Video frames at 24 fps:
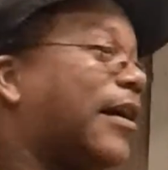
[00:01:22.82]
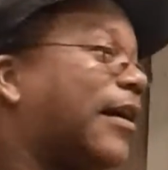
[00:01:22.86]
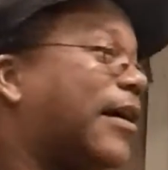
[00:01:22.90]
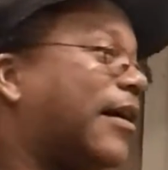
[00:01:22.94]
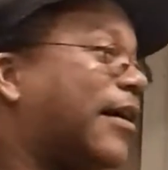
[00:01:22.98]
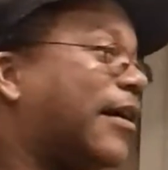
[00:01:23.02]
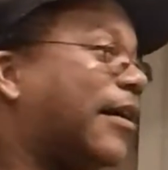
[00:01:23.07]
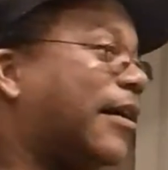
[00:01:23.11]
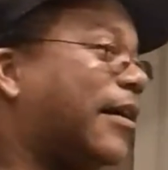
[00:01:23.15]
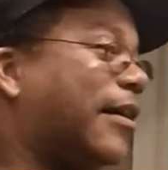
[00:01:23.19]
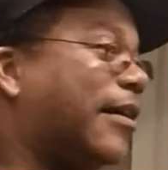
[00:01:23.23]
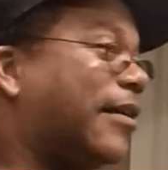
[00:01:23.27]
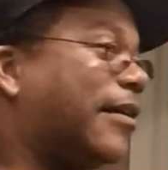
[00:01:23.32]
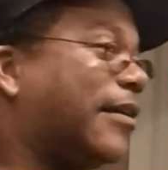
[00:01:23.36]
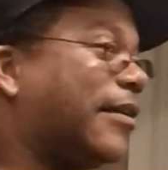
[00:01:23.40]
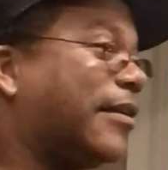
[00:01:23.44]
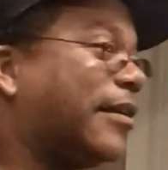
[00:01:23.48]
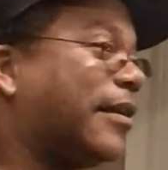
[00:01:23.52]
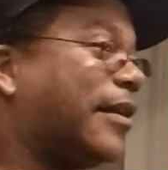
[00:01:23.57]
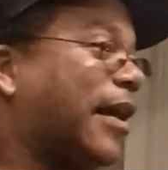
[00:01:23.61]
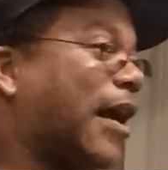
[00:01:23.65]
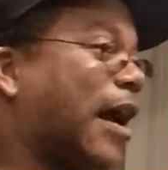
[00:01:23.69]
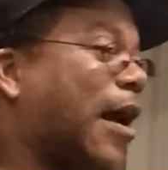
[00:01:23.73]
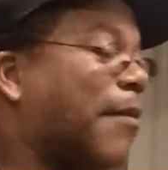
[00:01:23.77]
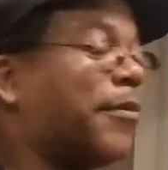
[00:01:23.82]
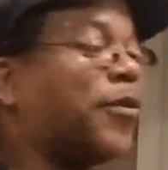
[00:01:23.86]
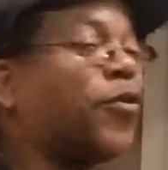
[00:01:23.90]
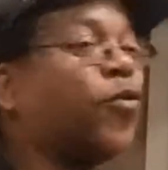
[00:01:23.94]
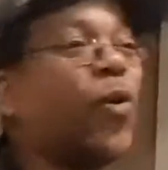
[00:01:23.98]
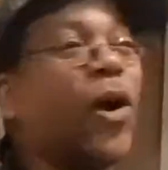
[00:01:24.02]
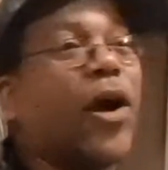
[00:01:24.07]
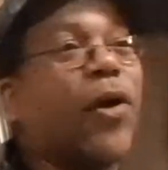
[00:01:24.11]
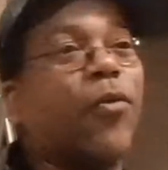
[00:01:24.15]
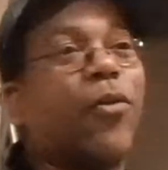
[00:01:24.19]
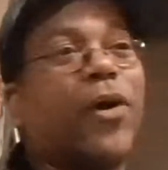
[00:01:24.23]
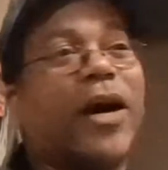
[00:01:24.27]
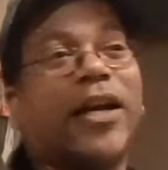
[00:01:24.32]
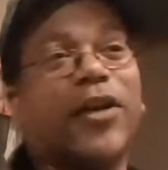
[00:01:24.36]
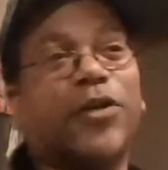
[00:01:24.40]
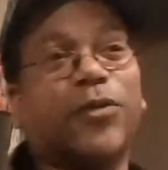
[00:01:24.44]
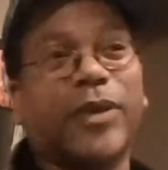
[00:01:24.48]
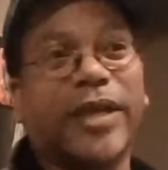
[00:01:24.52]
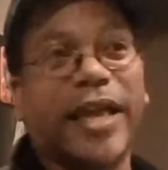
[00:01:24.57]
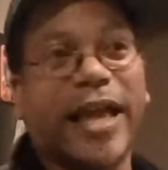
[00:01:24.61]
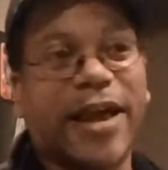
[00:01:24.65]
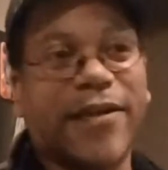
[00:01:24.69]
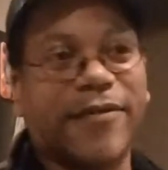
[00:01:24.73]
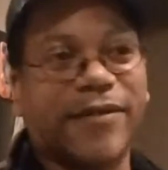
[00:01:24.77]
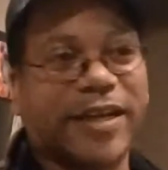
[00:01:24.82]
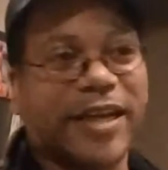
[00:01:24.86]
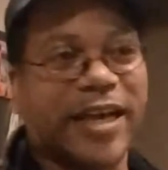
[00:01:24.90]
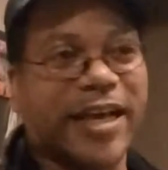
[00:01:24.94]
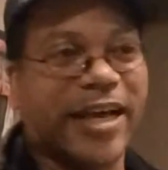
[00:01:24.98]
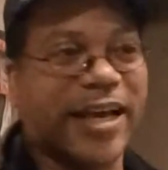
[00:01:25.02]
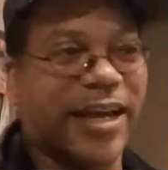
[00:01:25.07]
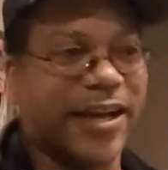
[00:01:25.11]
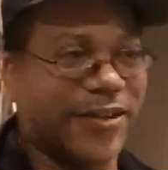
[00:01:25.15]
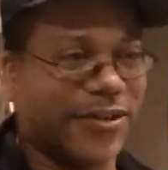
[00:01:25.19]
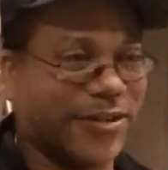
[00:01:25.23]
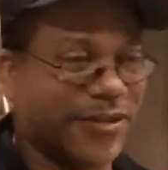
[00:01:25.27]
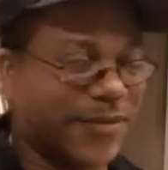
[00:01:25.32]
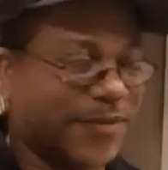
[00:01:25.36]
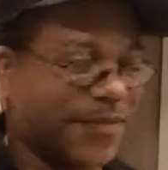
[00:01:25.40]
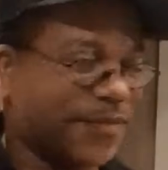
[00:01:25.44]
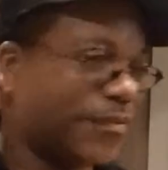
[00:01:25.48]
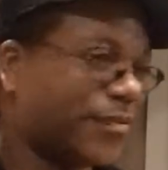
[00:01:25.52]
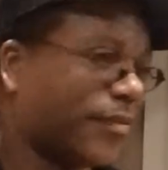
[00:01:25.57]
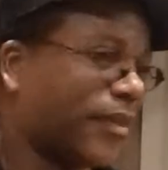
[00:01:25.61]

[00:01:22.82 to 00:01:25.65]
uh, how much white wine do we have in the house?